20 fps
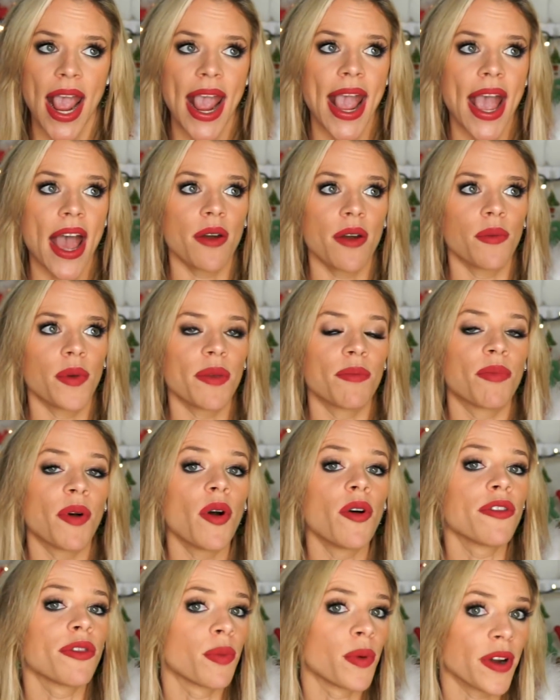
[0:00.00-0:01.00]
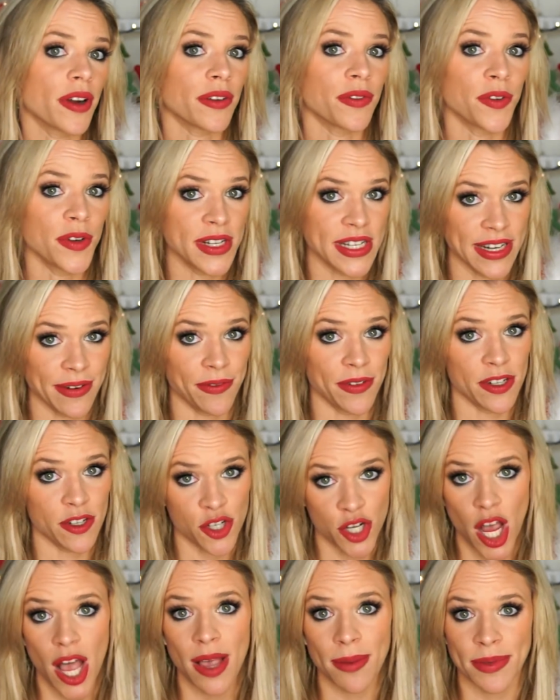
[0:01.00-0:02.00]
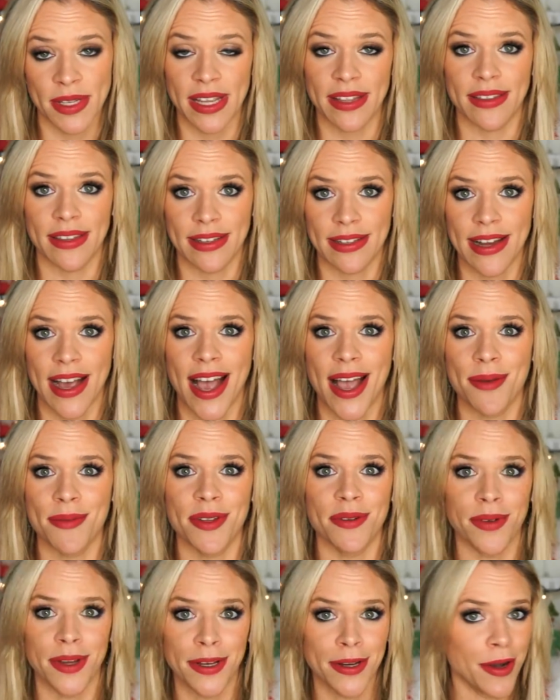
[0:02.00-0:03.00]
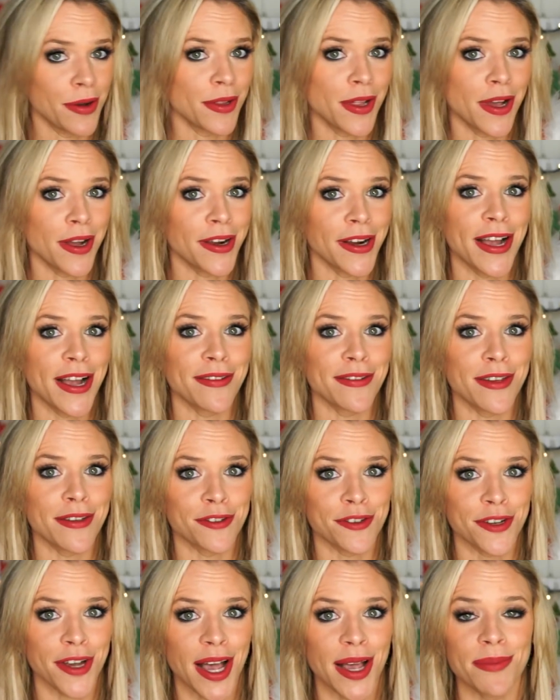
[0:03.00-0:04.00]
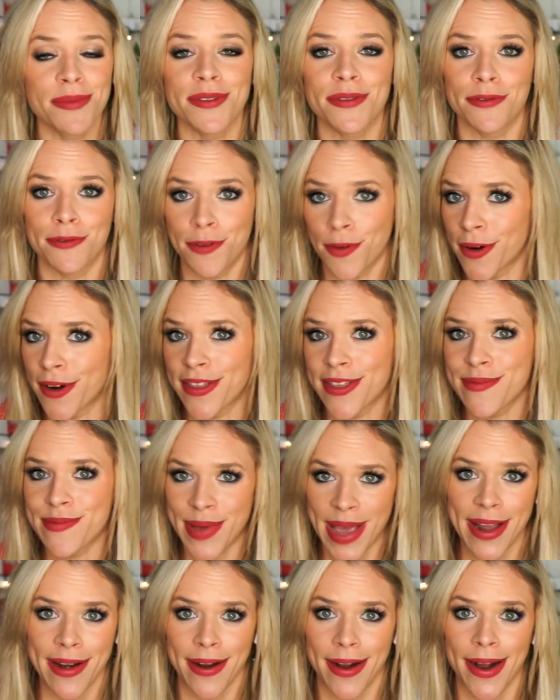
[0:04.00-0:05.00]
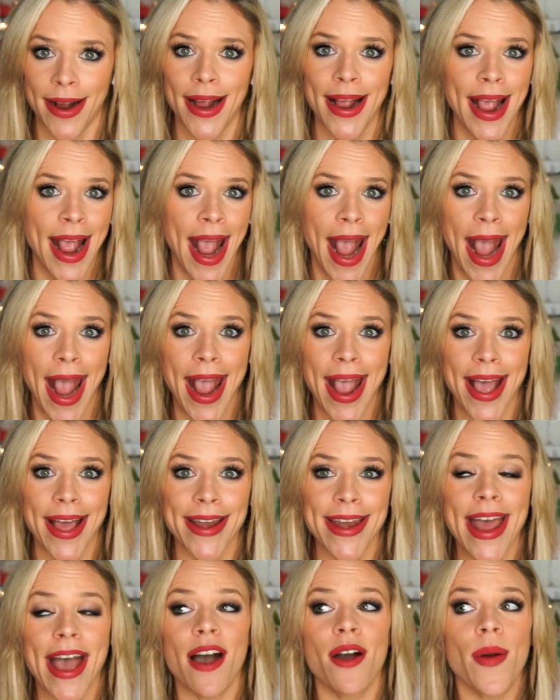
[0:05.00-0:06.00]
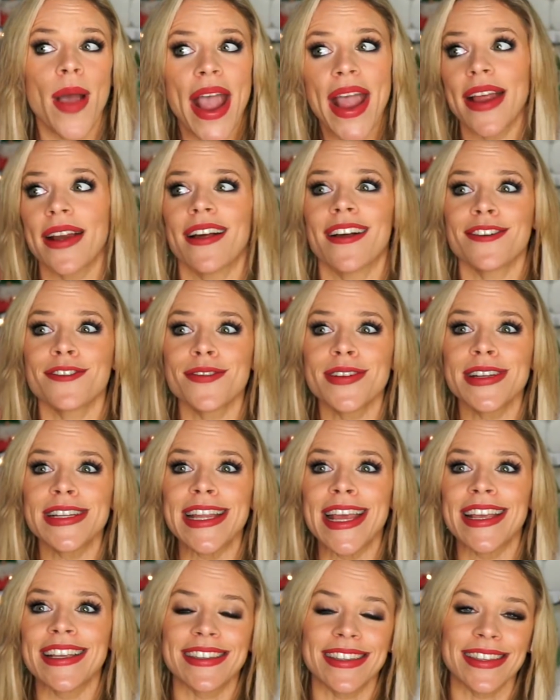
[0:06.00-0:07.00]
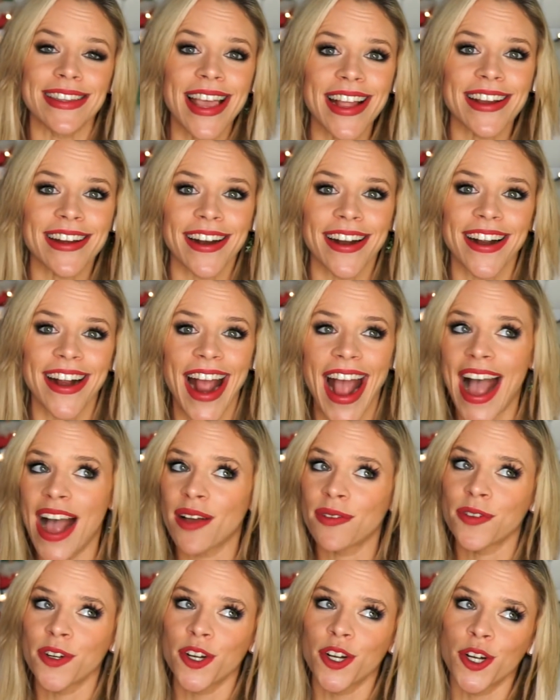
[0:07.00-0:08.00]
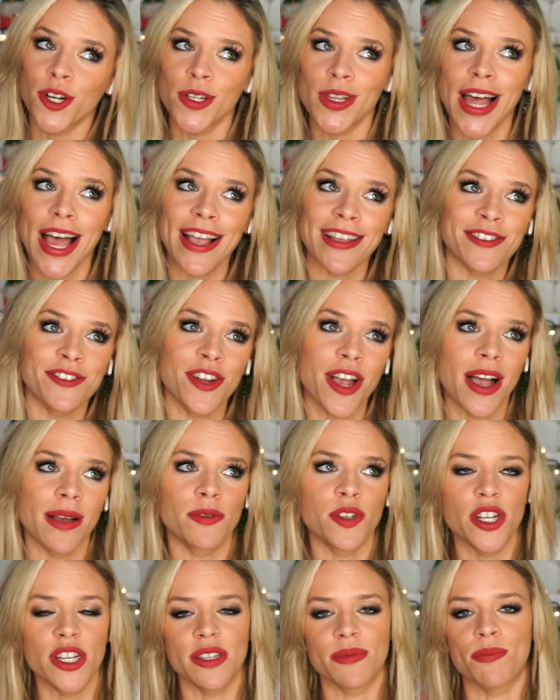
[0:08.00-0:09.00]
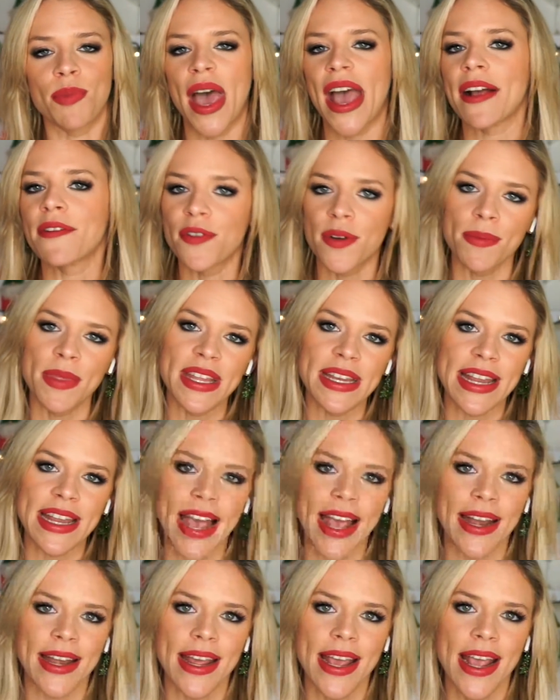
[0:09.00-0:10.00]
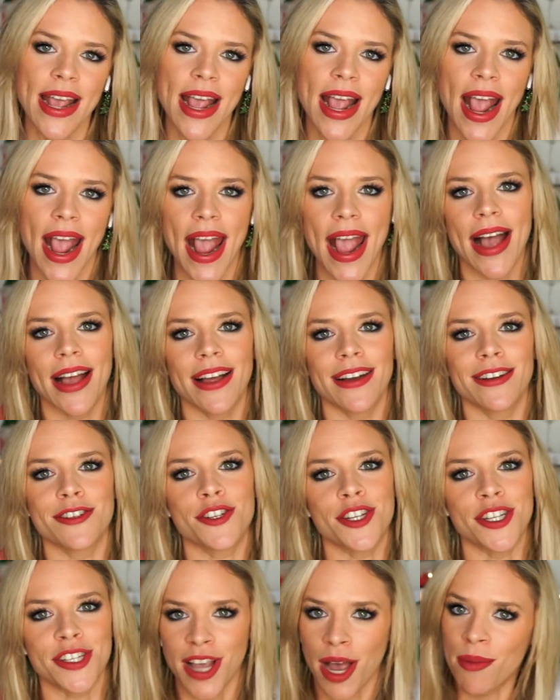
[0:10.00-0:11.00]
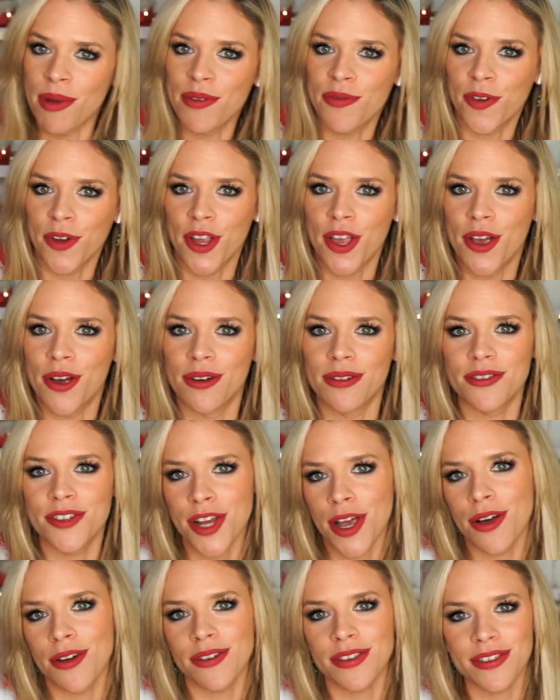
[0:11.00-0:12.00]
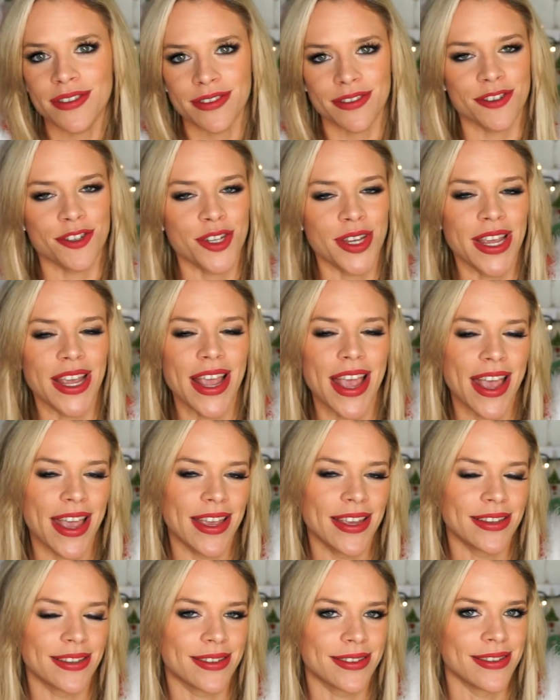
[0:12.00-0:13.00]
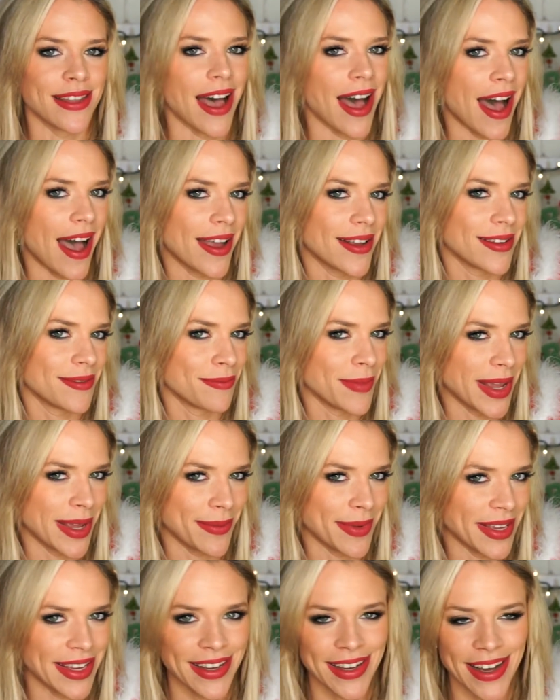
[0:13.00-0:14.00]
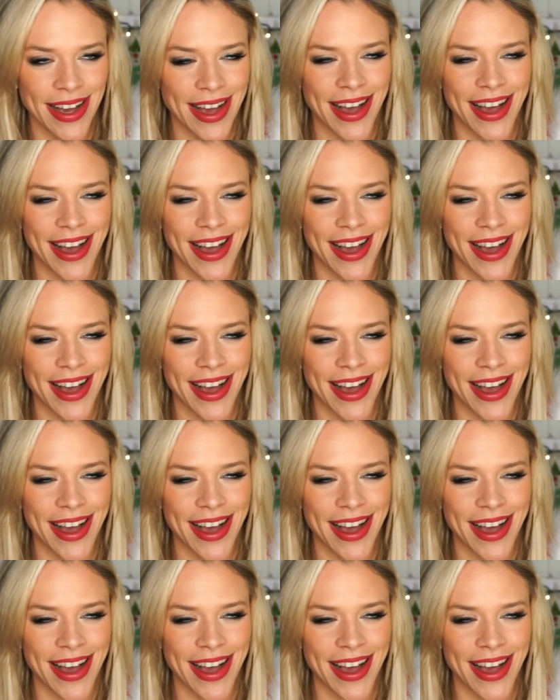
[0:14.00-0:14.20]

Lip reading: And we both worked for different jobs at the time, and we no longer have those jobs, for the better. And now, 800 days later, after her last job, she is back from the dead, and she's coming for you. Jokes, she is not, maybe.